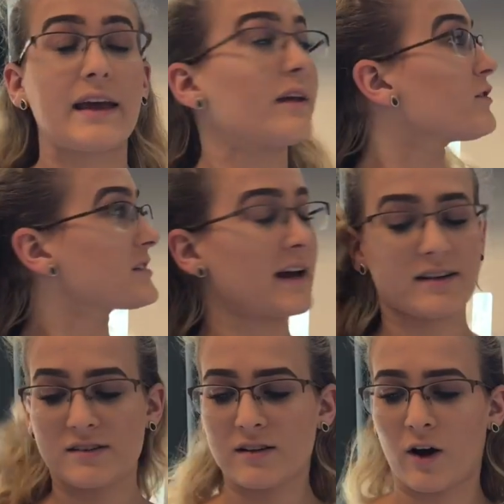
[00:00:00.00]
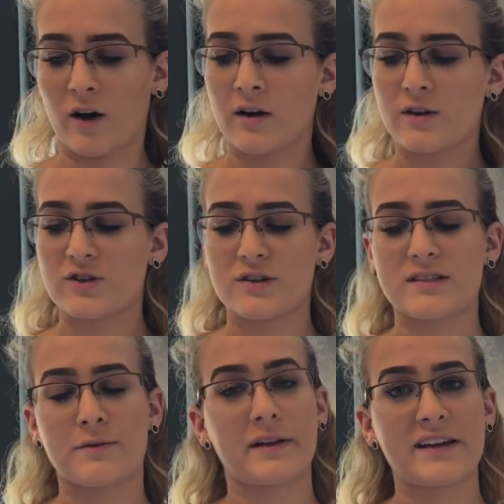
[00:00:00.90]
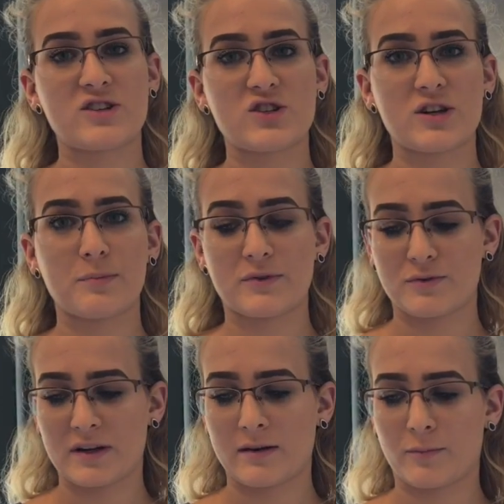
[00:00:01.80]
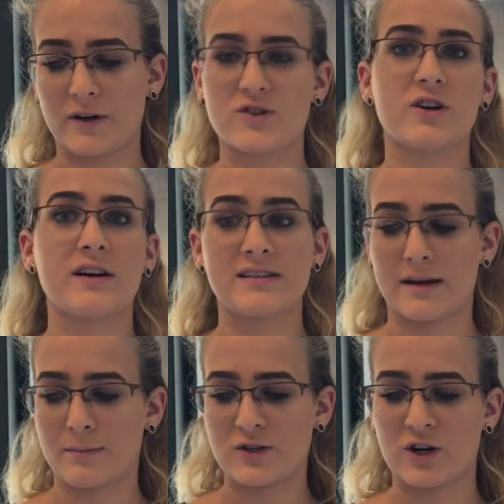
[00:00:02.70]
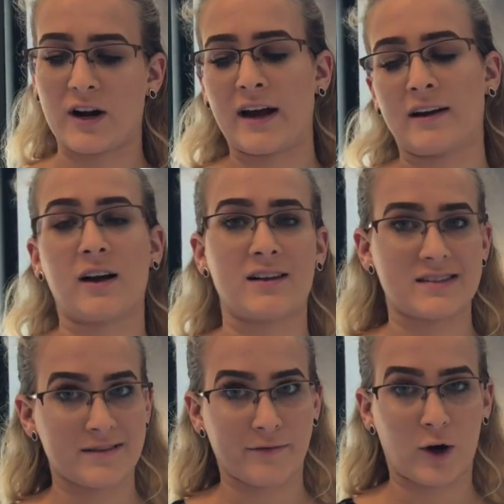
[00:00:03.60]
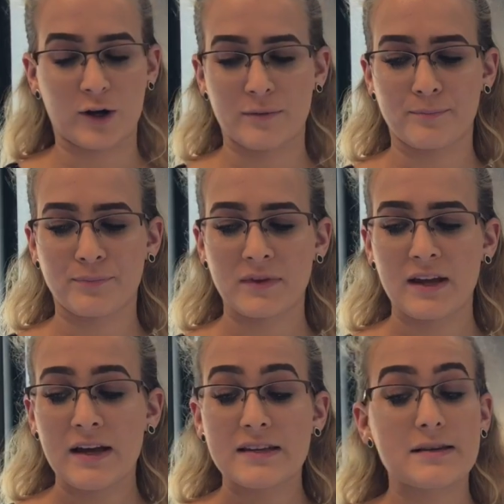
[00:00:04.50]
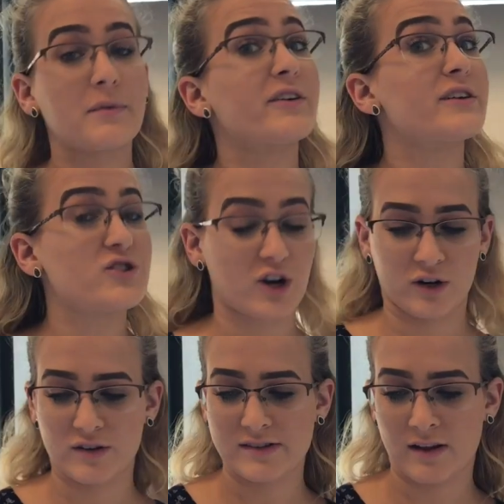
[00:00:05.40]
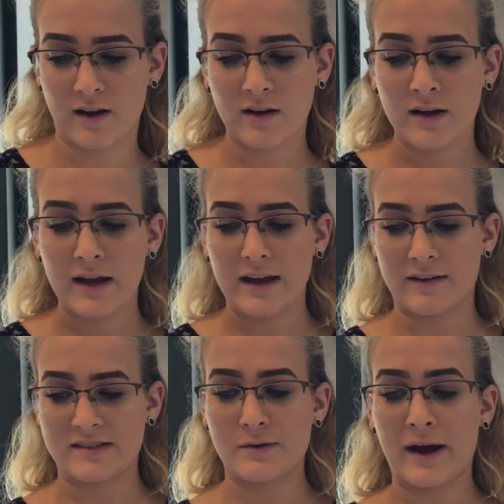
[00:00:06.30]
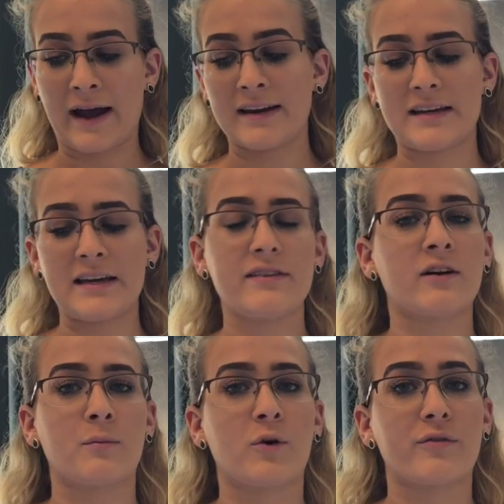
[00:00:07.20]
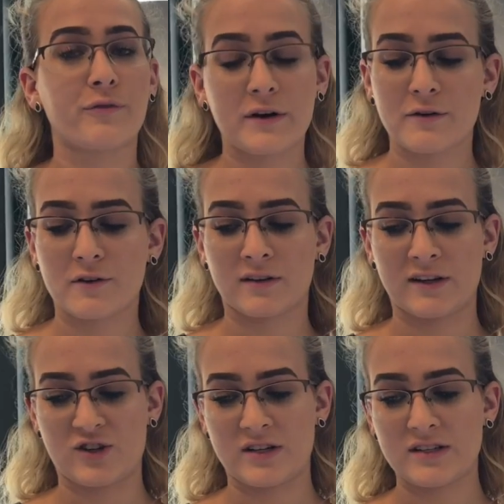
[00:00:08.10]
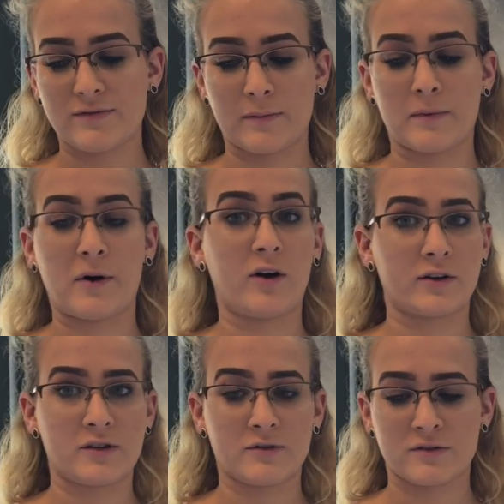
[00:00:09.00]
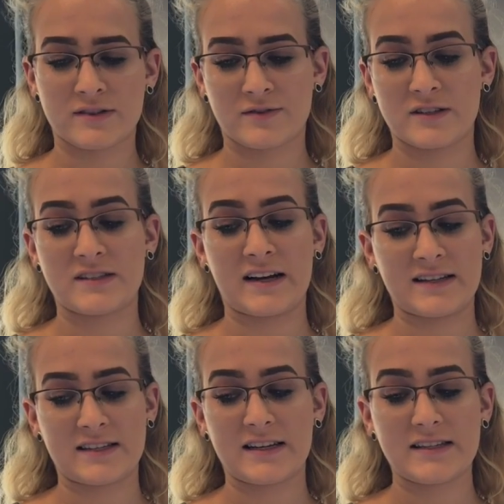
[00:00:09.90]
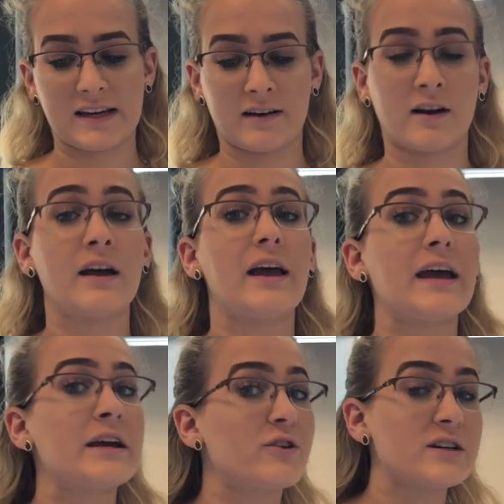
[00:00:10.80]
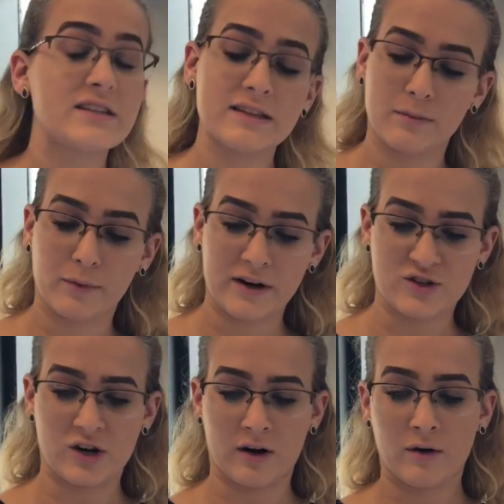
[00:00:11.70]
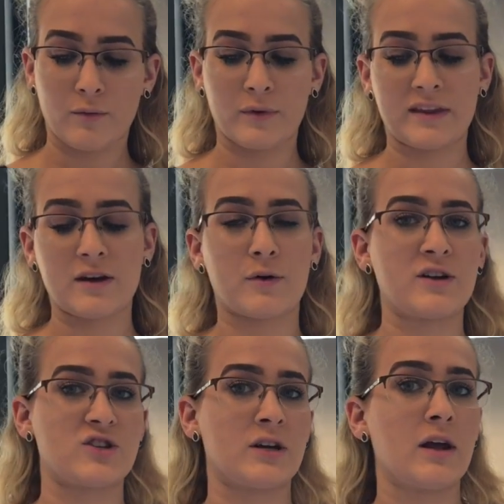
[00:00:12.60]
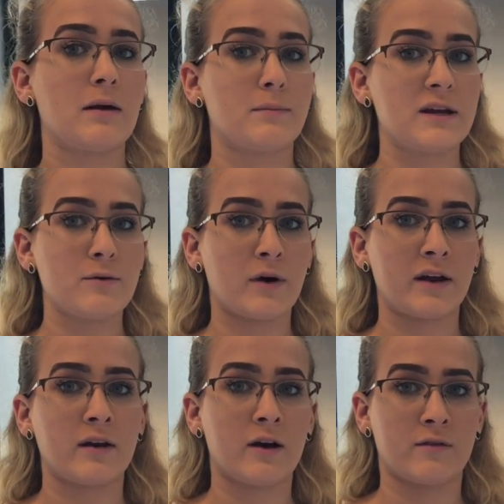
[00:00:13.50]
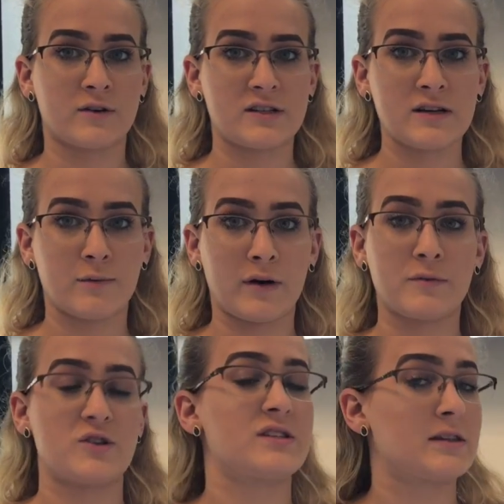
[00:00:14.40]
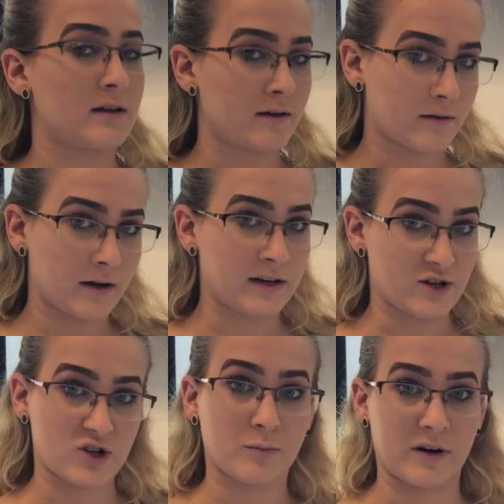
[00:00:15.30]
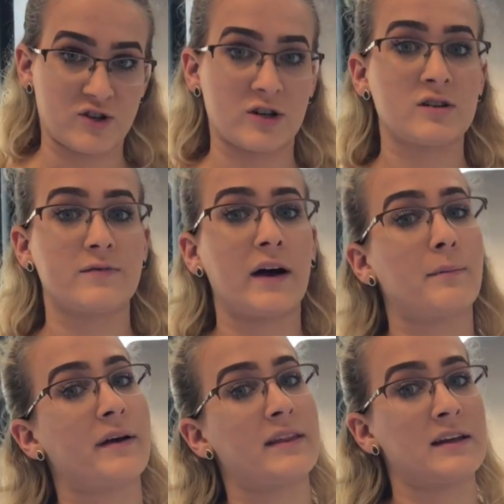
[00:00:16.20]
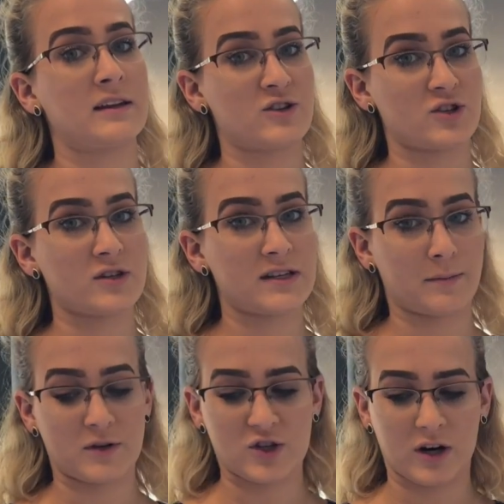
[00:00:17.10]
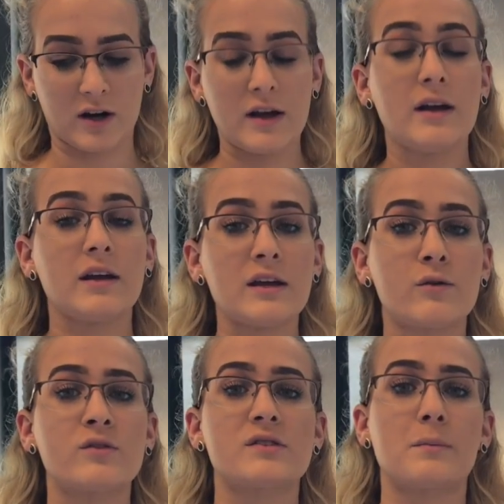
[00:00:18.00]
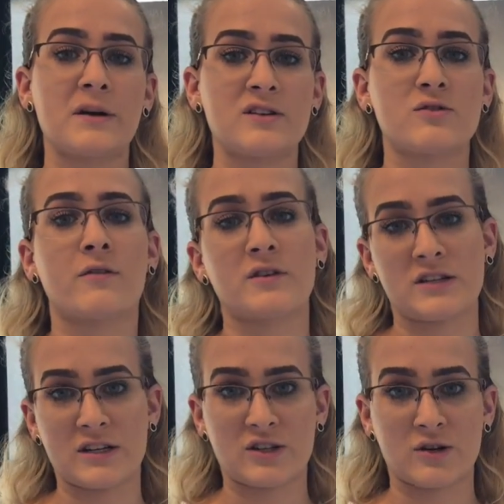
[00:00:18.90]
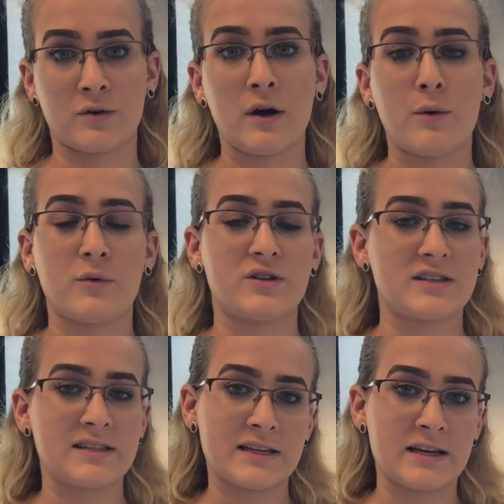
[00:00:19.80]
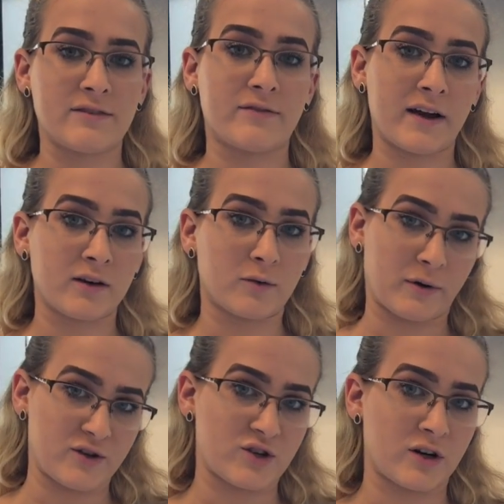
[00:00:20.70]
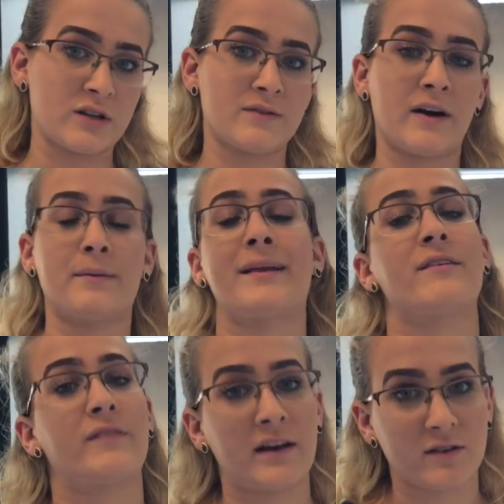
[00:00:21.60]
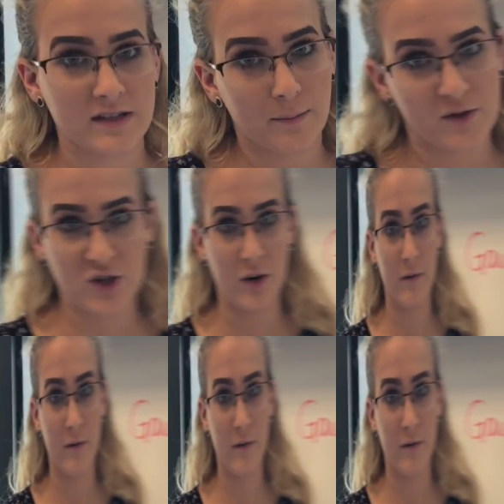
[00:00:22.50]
Gay-Lussac's law shows the relationship between pressure and temperature at a constant volume. Similar to Charles' law, as you add heat, there are more frequent collisions from the molecules to the sides of the container, increasing the pressure with the equation P1 over T1, which is the initial pressure divided by the initial temperature, equals P2 over T2, which is the final pressure divided by the final temperature.